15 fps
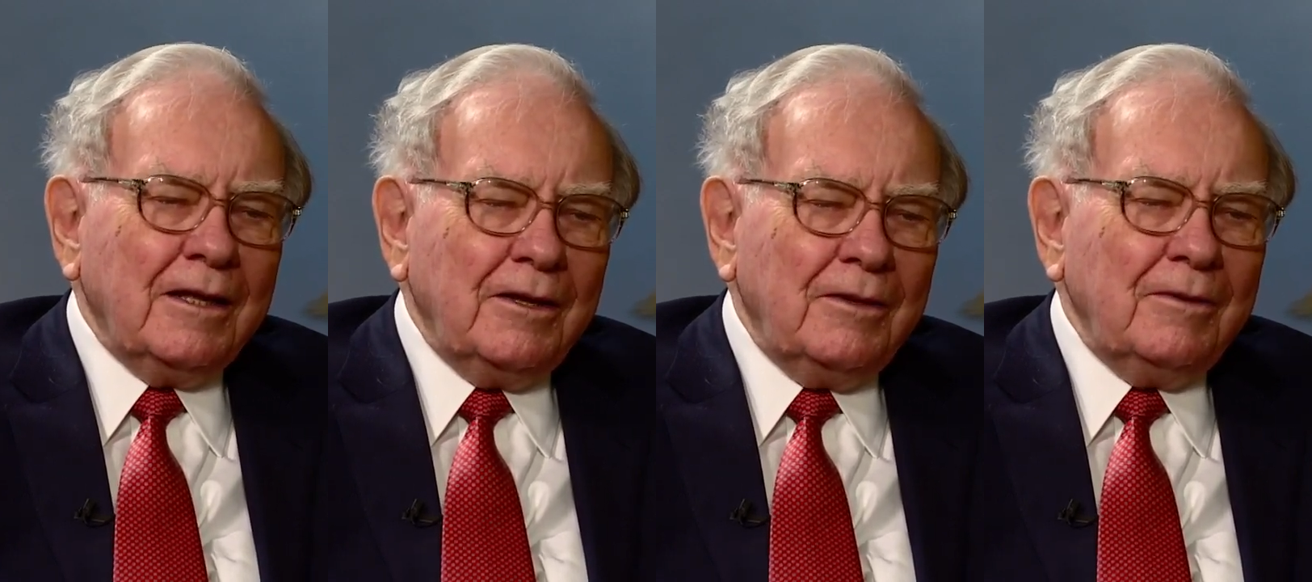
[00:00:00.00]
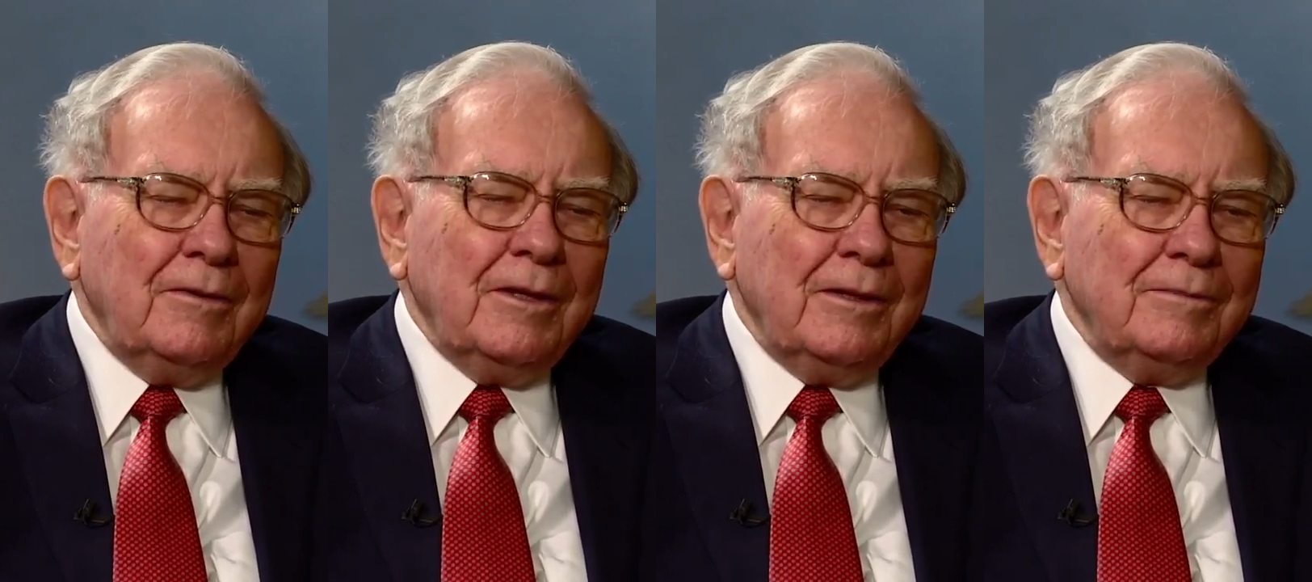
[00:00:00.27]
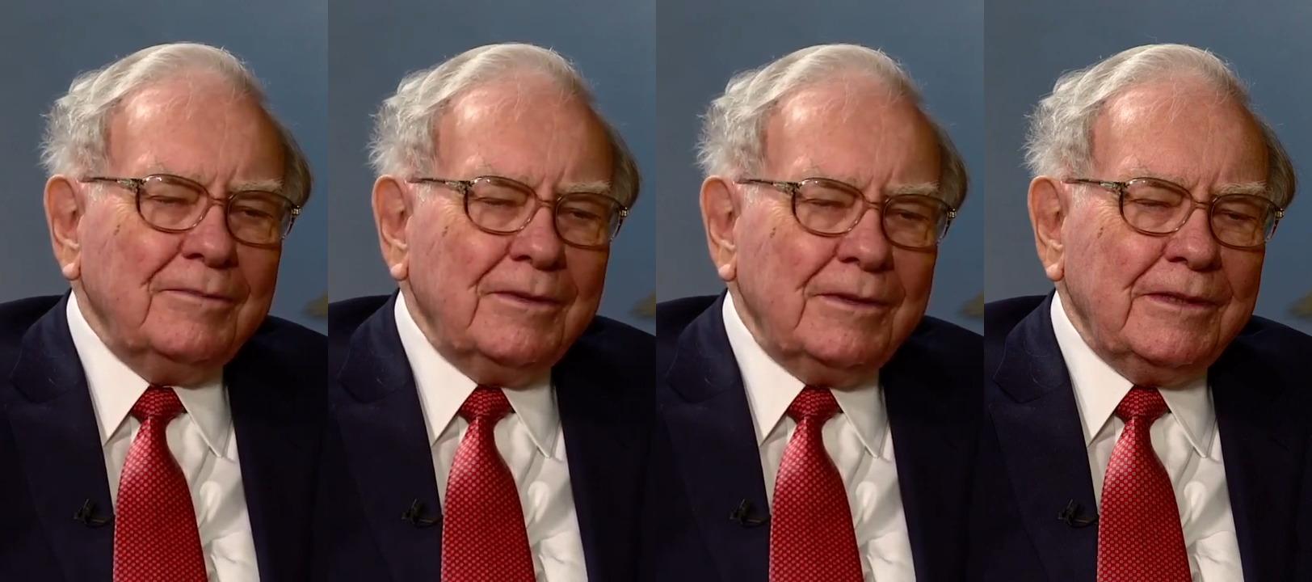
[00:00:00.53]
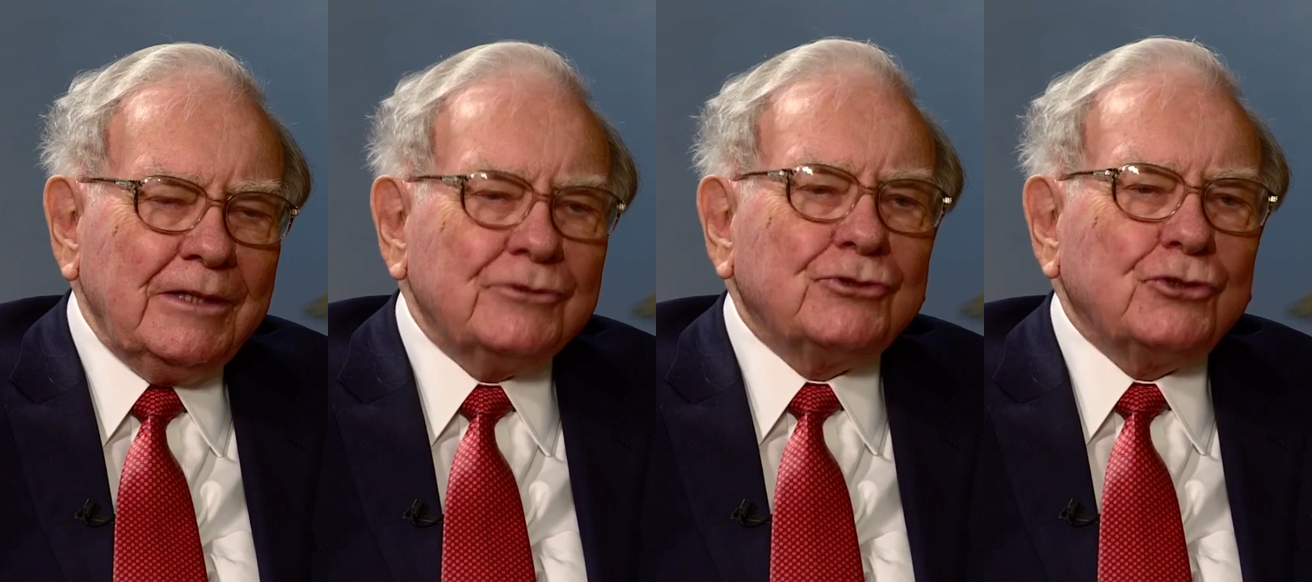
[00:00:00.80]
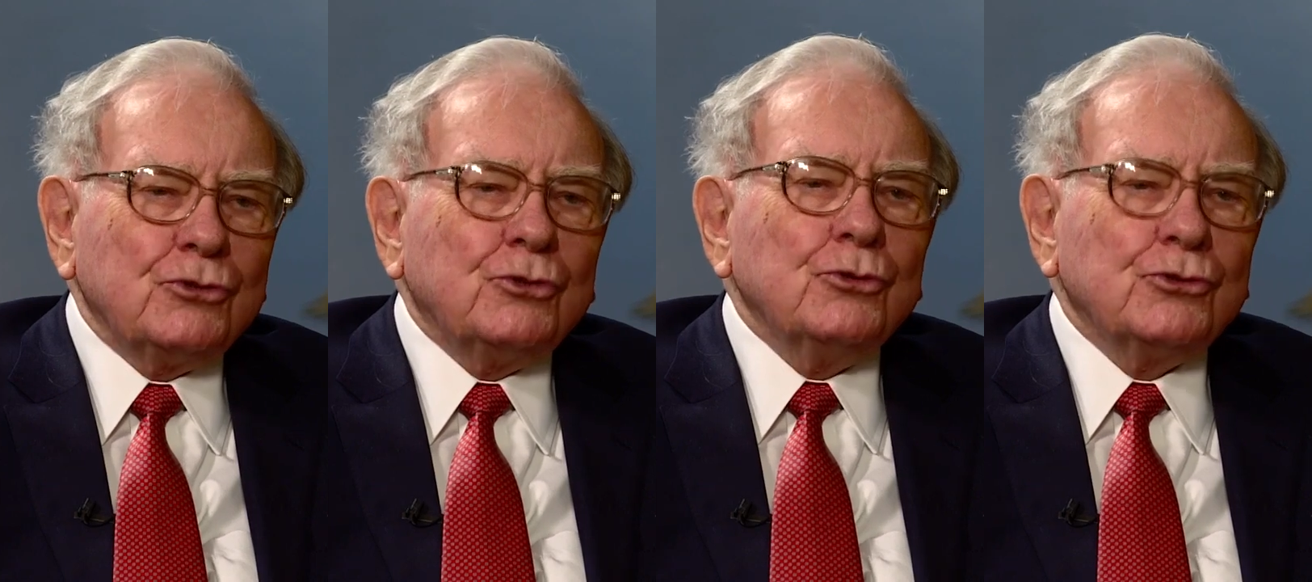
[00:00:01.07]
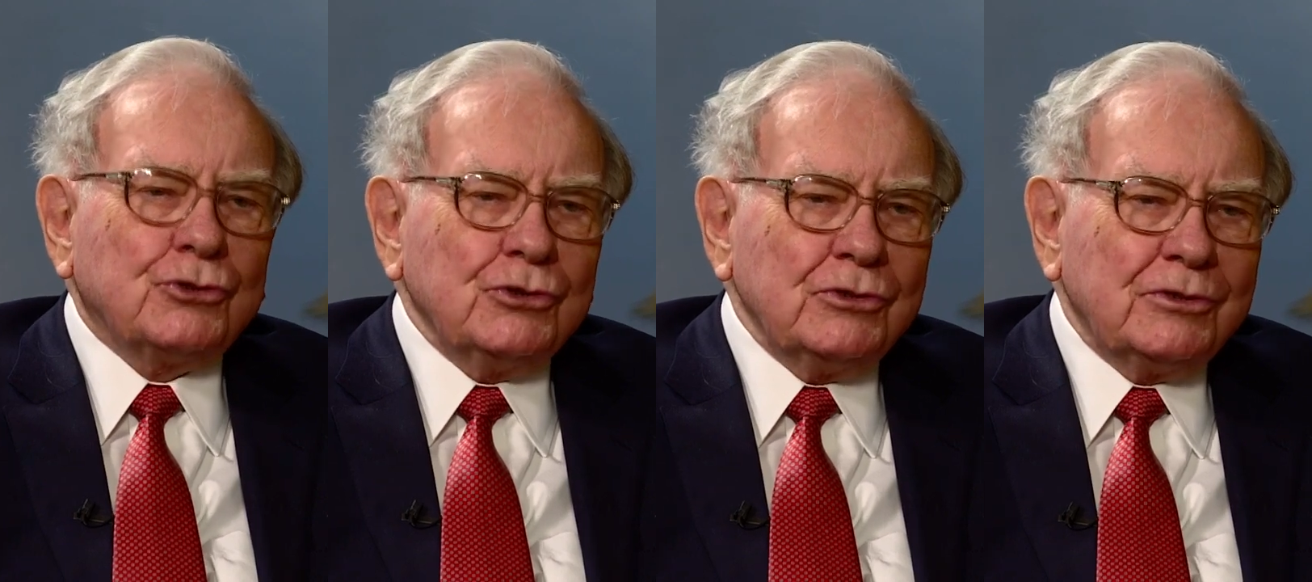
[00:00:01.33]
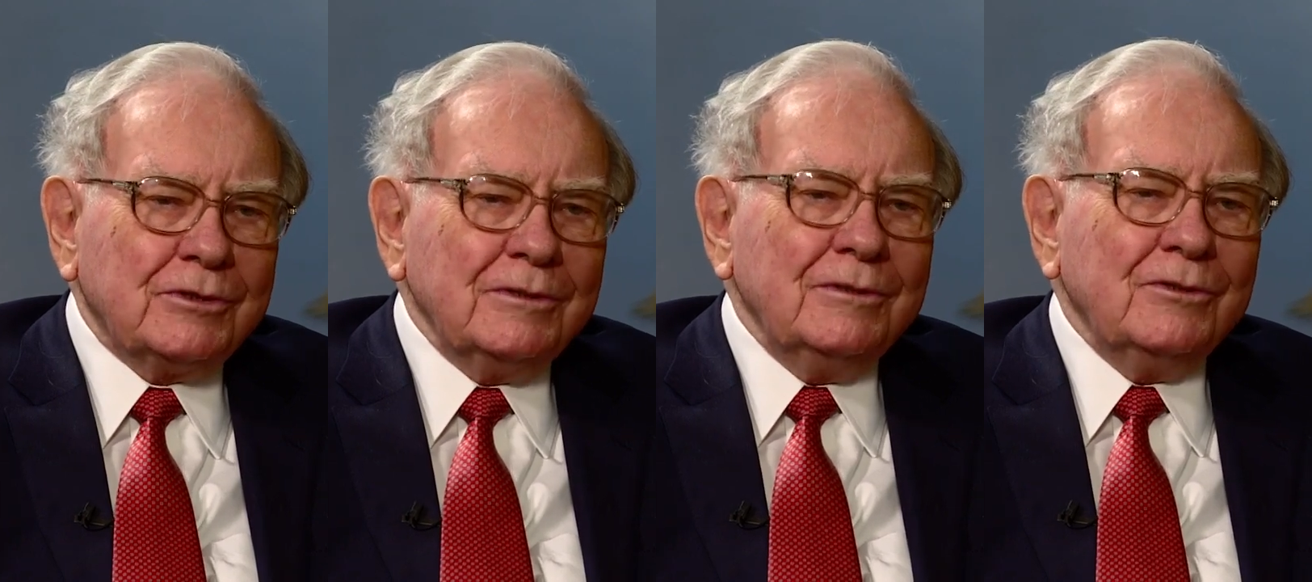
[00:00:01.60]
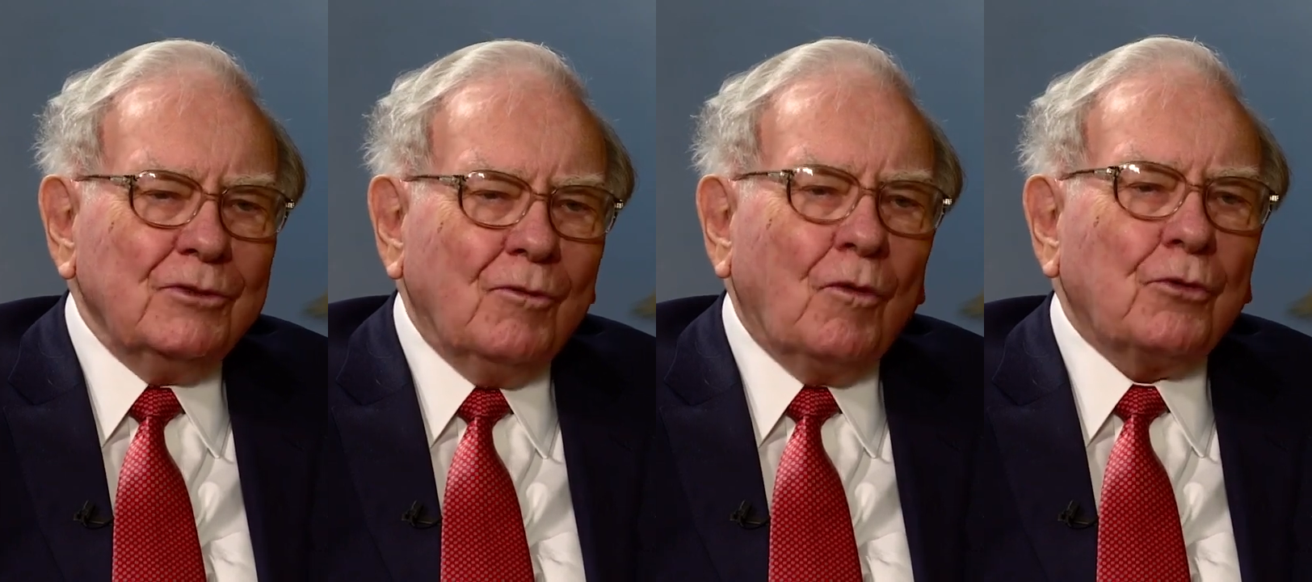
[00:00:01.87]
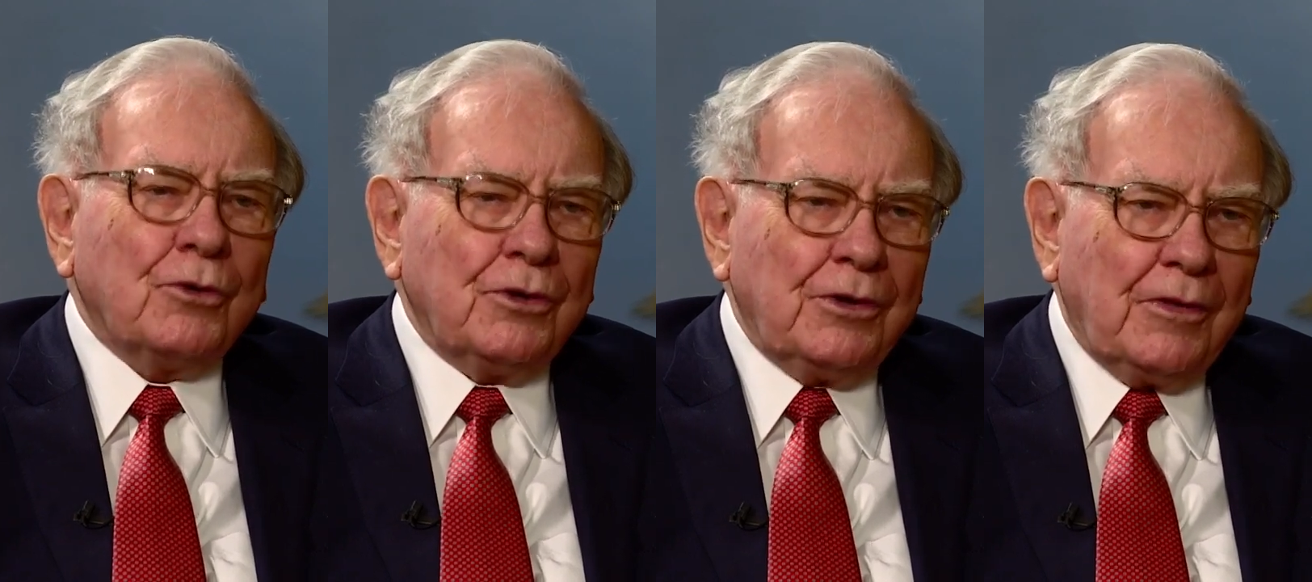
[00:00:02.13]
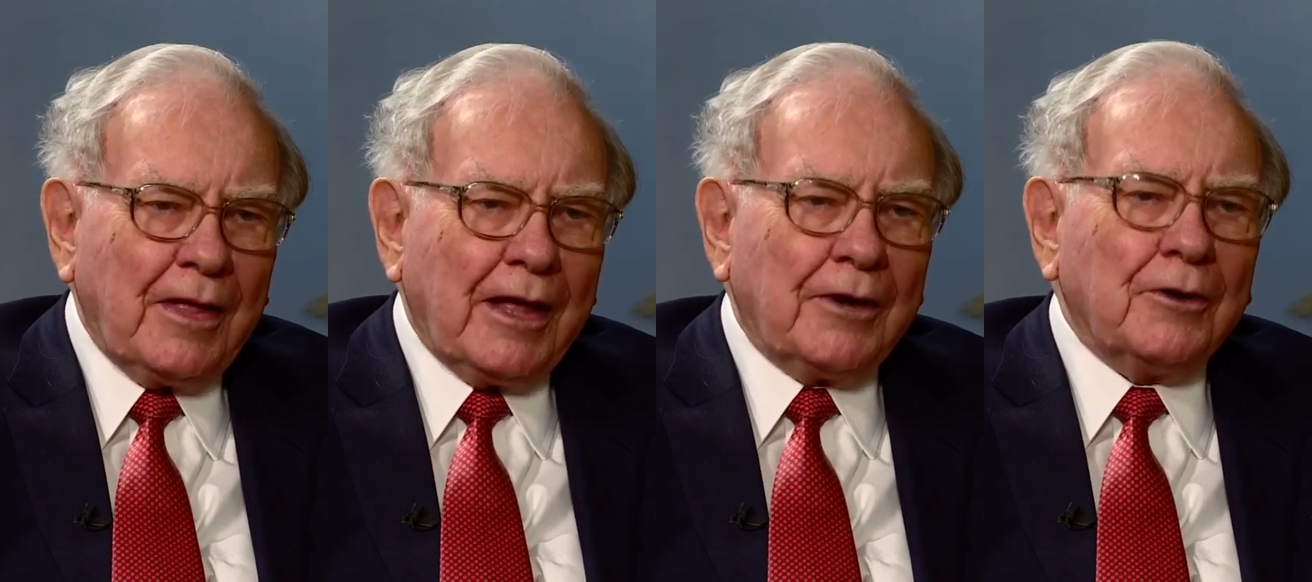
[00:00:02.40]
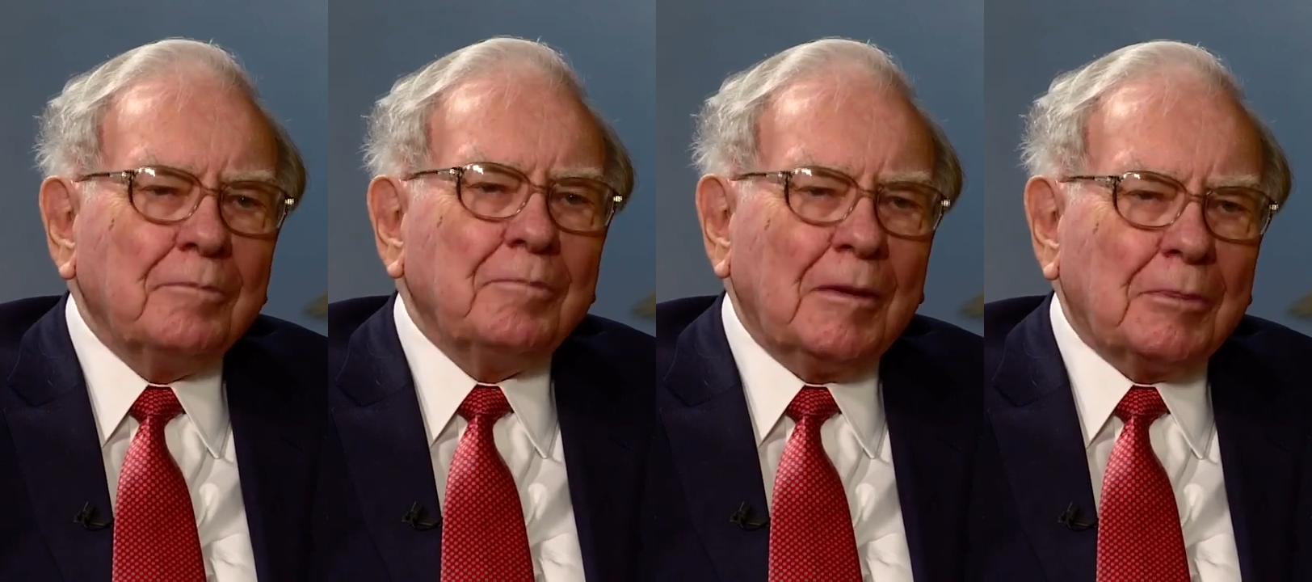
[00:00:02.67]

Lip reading: in institutions devoted to that,